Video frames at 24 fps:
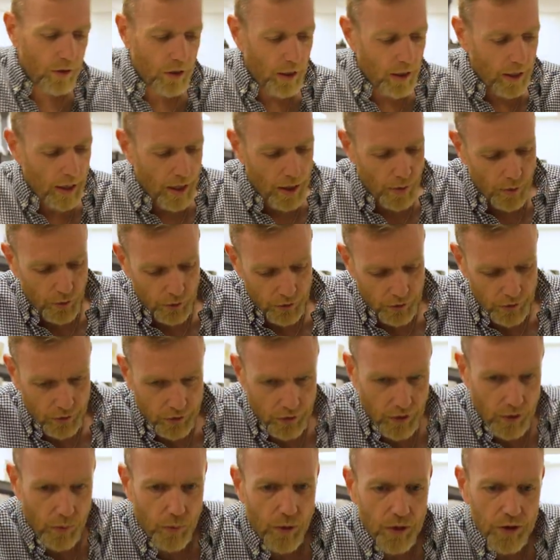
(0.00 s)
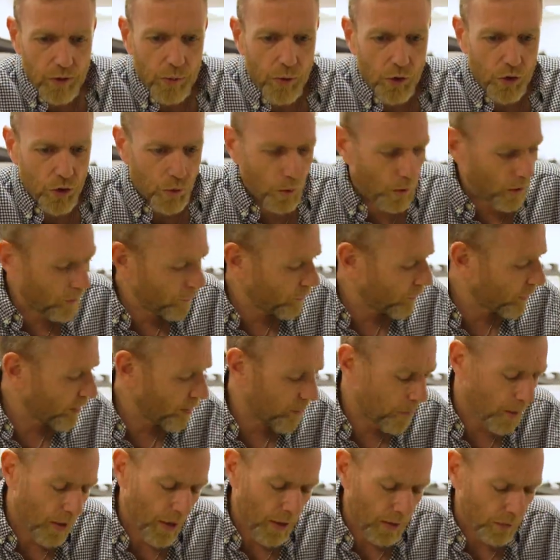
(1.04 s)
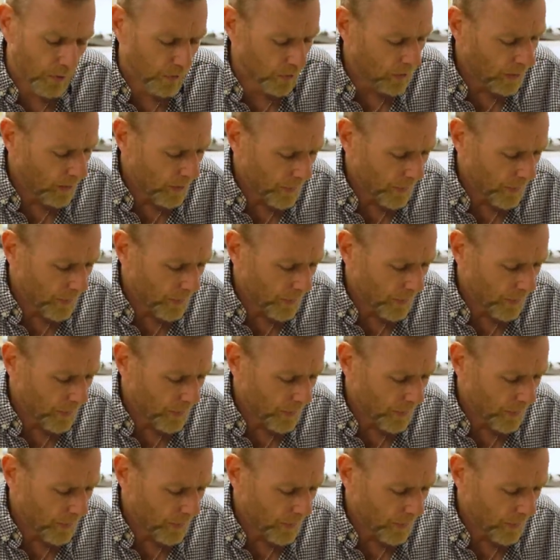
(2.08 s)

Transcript: nine hours, and this thing weighs about 25 pounds.